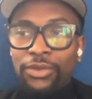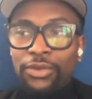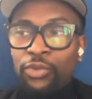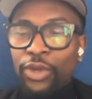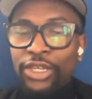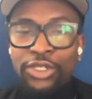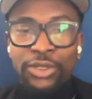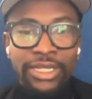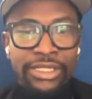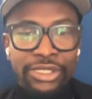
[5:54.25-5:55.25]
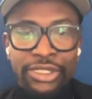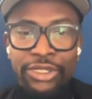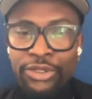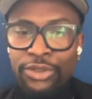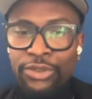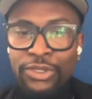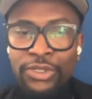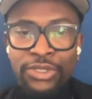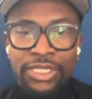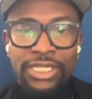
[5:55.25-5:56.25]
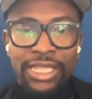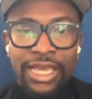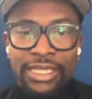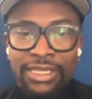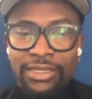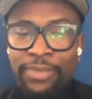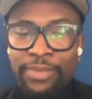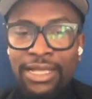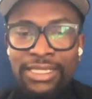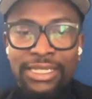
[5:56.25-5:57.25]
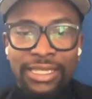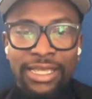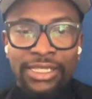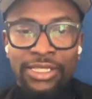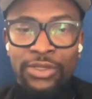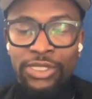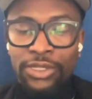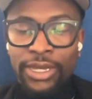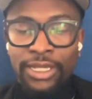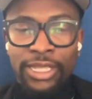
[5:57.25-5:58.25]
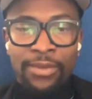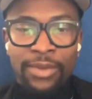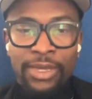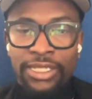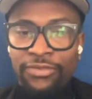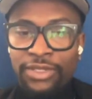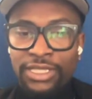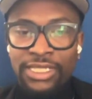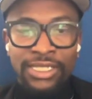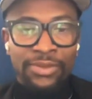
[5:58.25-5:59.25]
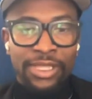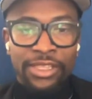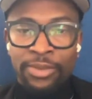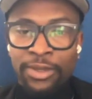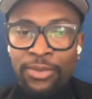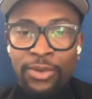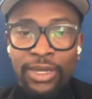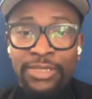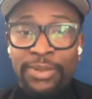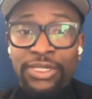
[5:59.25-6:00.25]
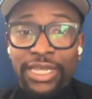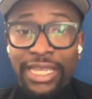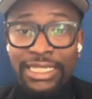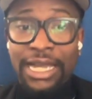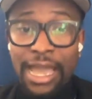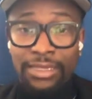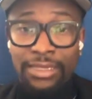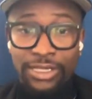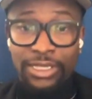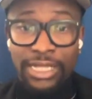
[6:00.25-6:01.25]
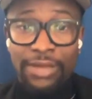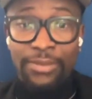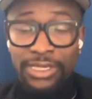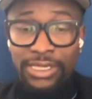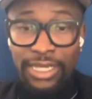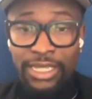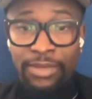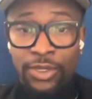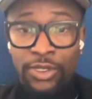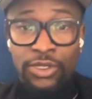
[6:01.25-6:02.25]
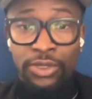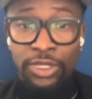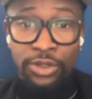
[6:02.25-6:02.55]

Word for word: racial issues or just like balancing like socioeconomic differences with other people, like, especially in college. And then I was in a musical theater